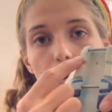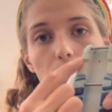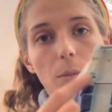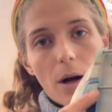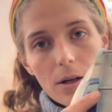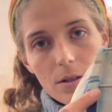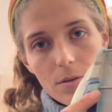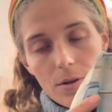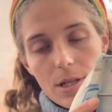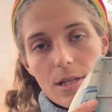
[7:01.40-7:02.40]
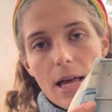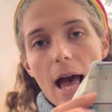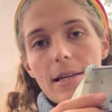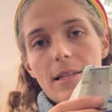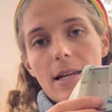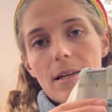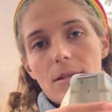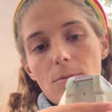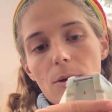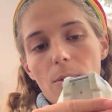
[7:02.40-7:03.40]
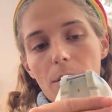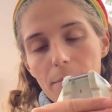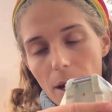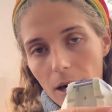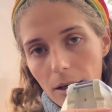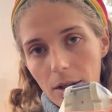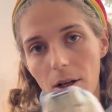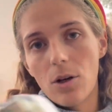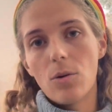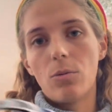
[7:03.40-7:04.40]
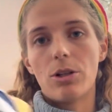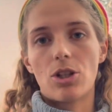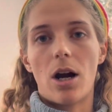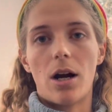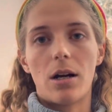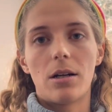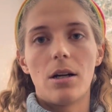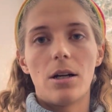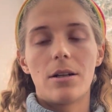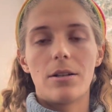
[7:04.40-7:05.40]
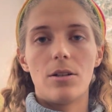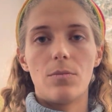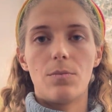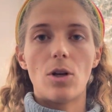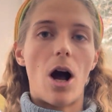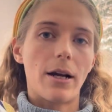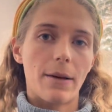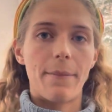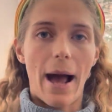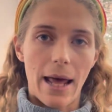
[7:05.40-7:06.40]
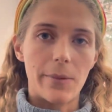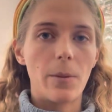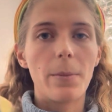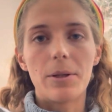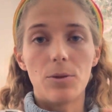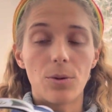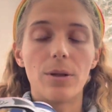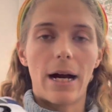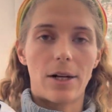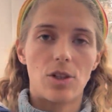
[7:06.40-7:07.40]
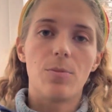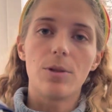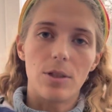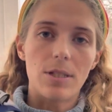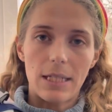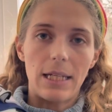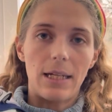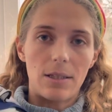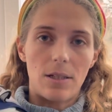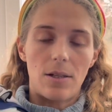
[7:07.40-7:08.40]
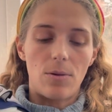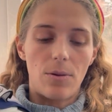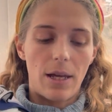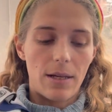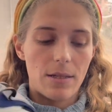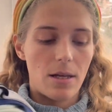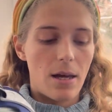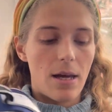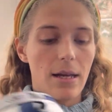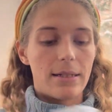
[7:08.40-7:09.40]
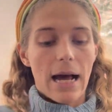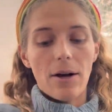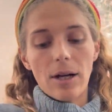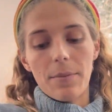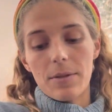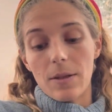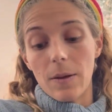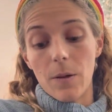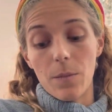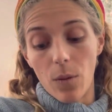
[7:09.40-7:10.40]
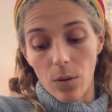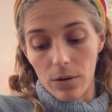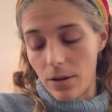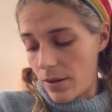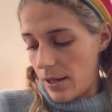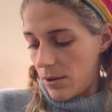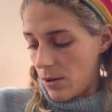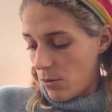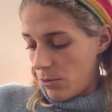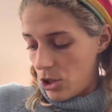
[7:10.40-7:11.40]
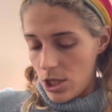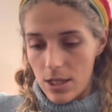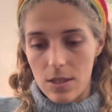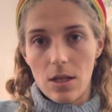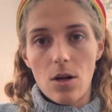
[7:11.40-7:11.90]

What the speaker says: 2 bars versus SNS with 1 bar, which are not compatible, but you could actually put the ski into the two things. Now comes the important thing, which is